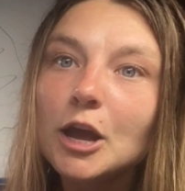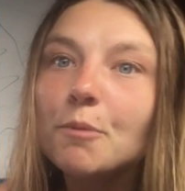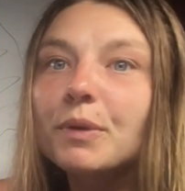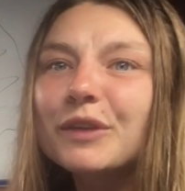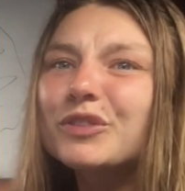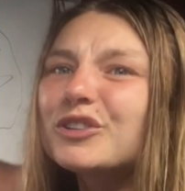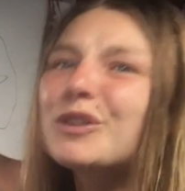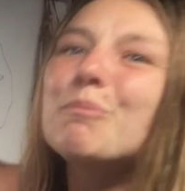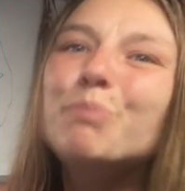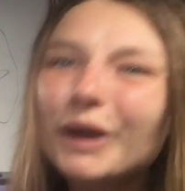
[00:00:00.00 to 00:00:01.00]
But if there's a
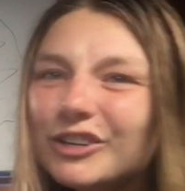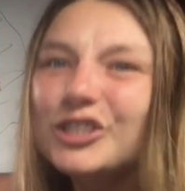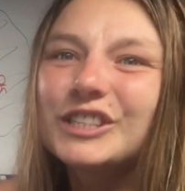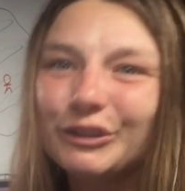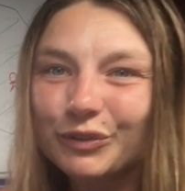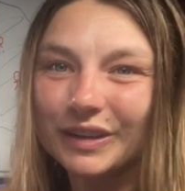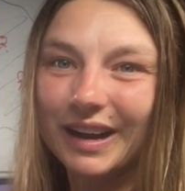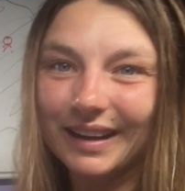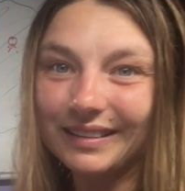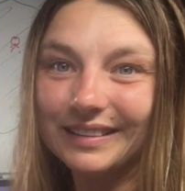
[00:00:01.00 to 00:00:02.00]
bunch of different
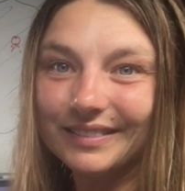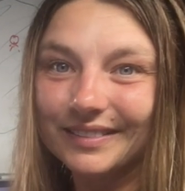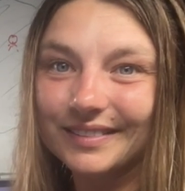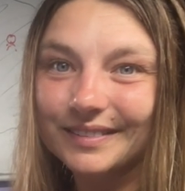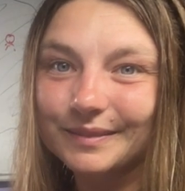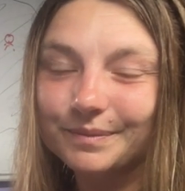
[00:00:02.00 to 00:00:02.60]
islands